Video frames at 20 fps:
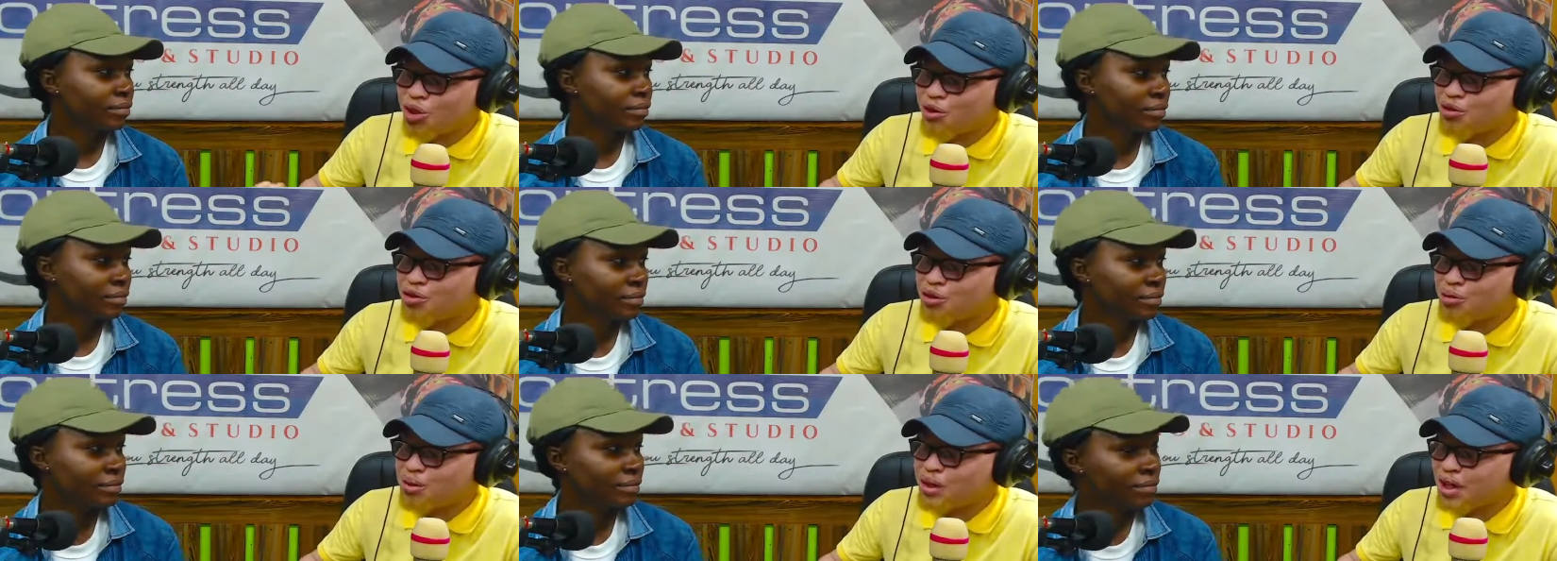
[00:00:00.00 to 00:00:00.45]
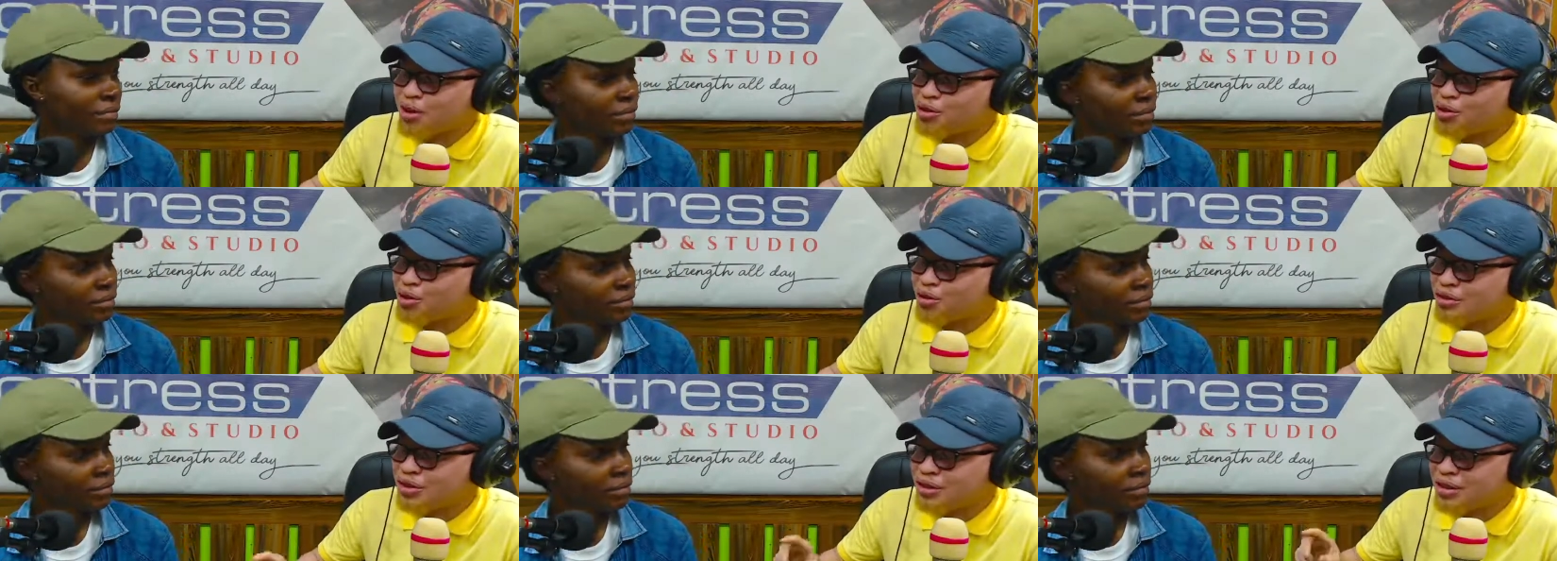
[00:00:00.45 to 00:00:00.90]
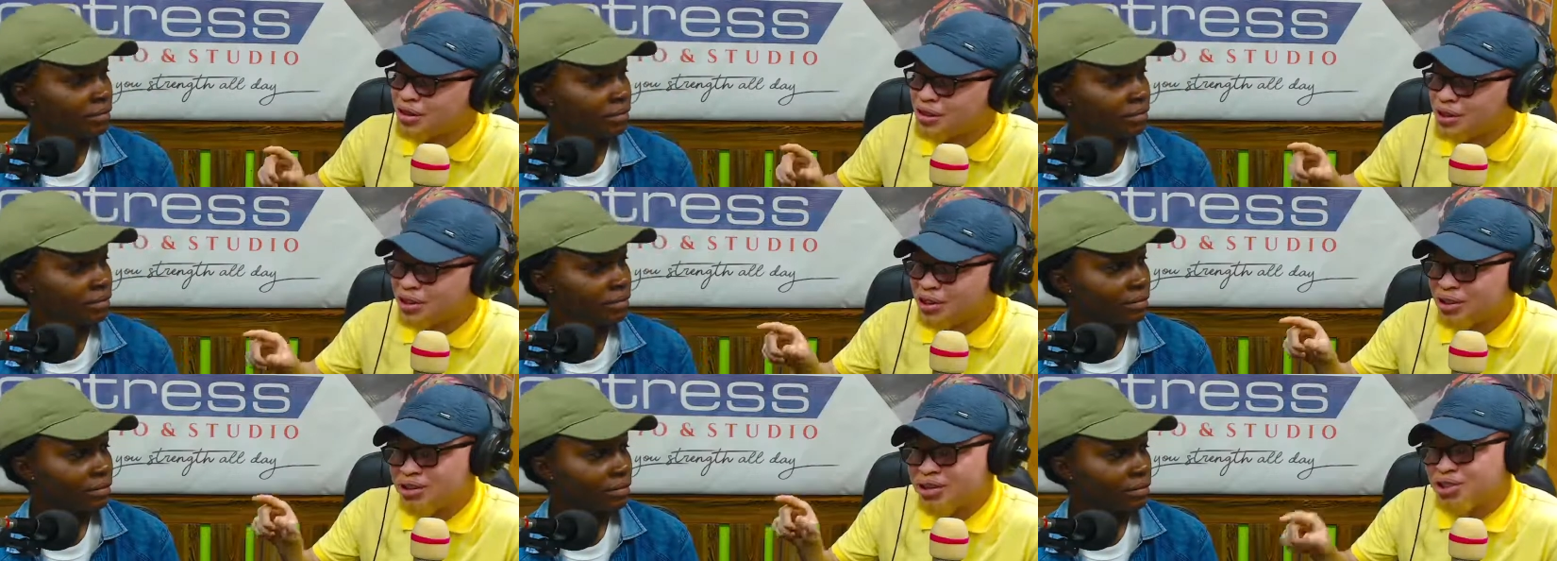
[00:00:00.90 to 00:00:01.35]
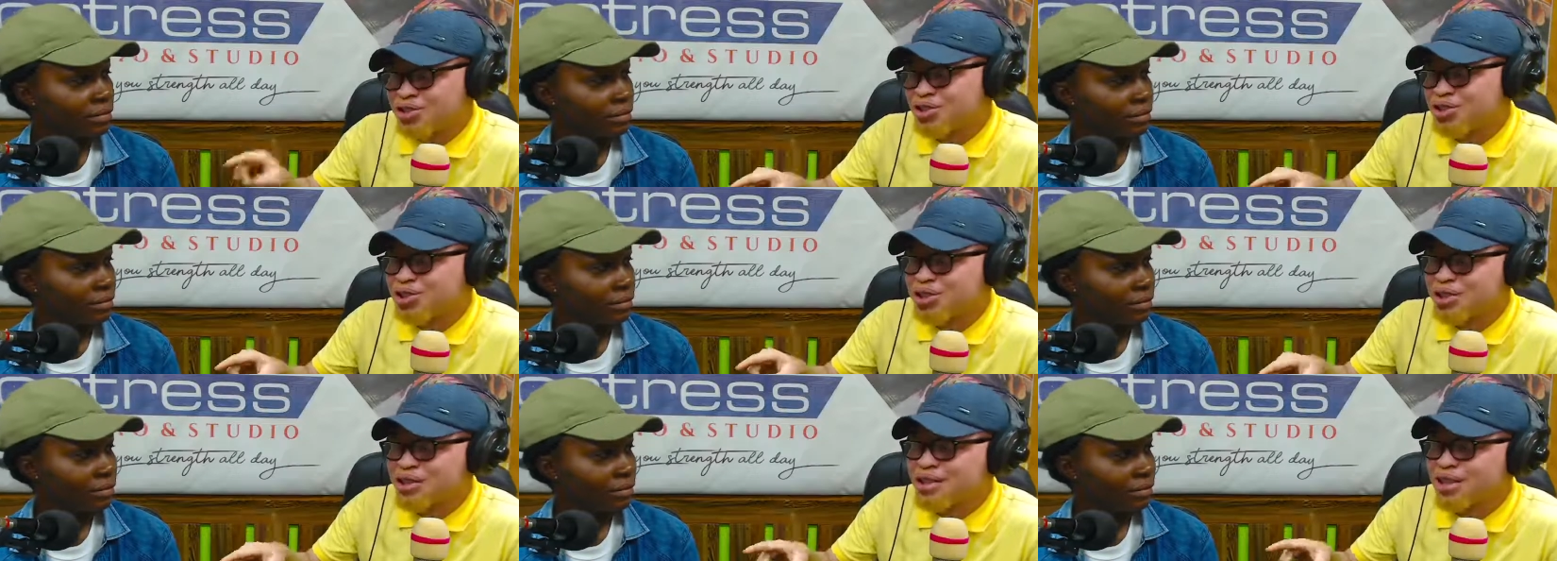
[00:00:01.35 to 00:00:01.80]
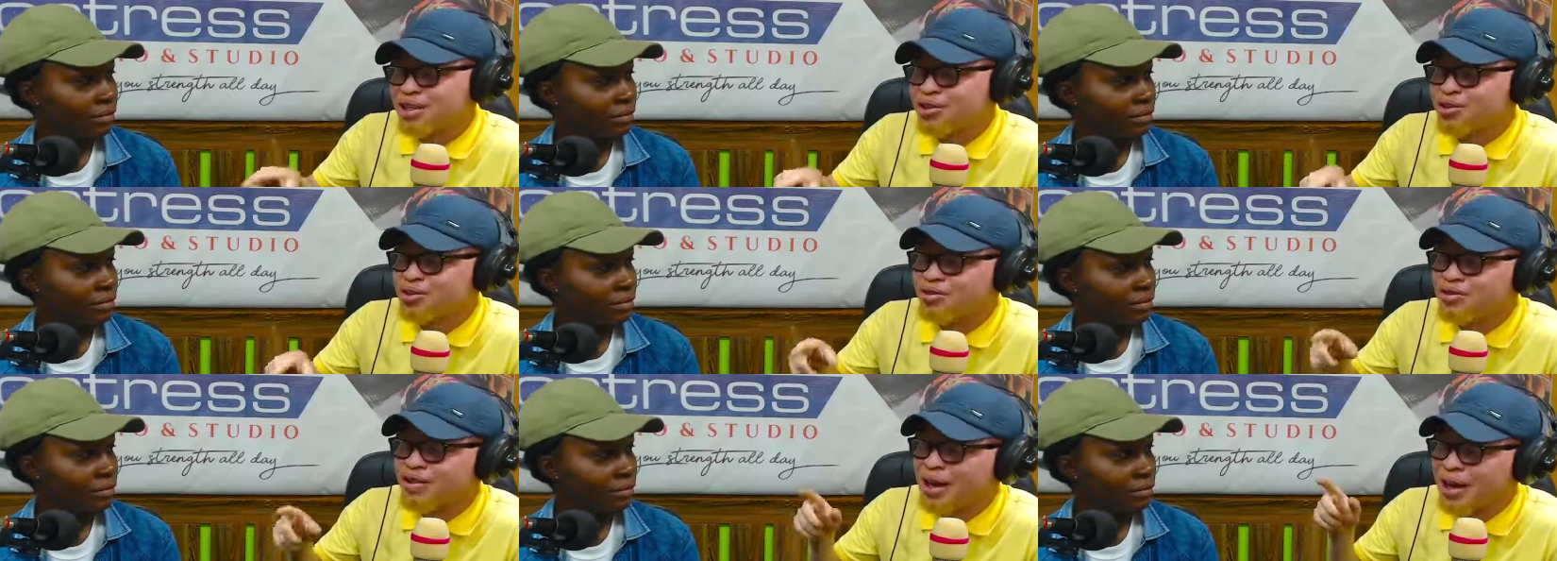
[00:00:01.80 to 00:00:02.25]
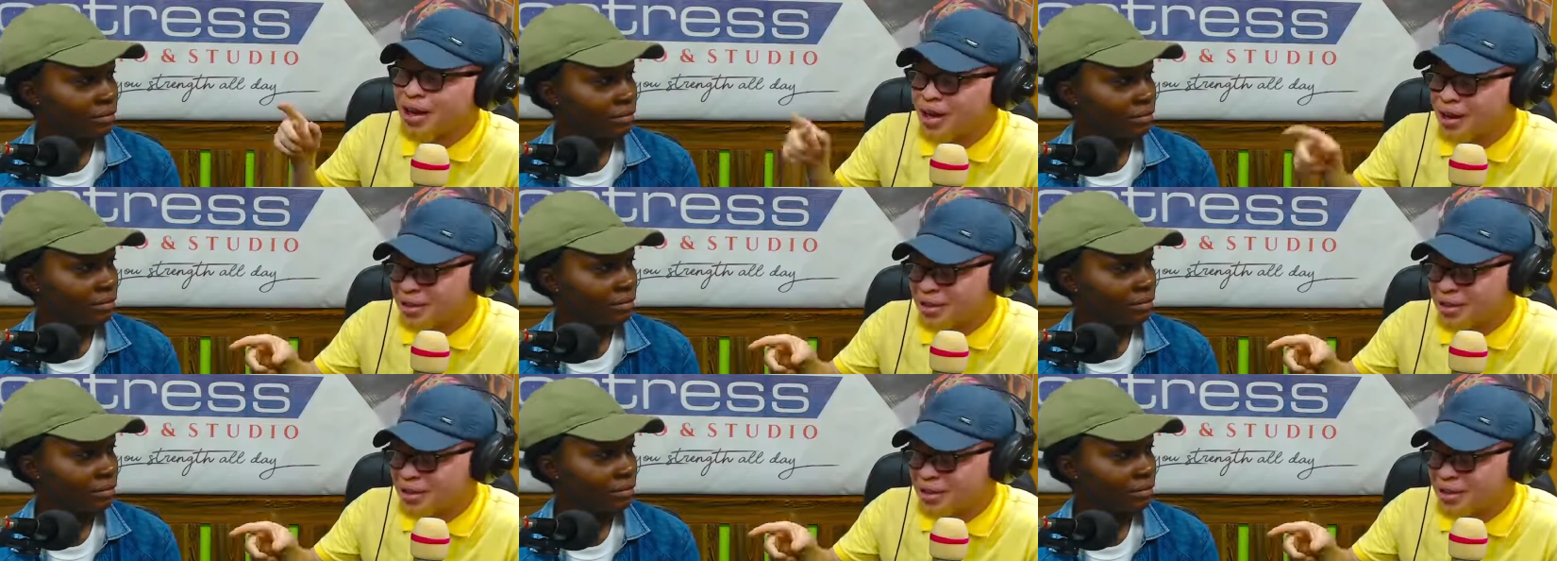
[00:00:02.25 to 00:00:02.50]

Speaker 1: from the angle of the discussion you said you overheard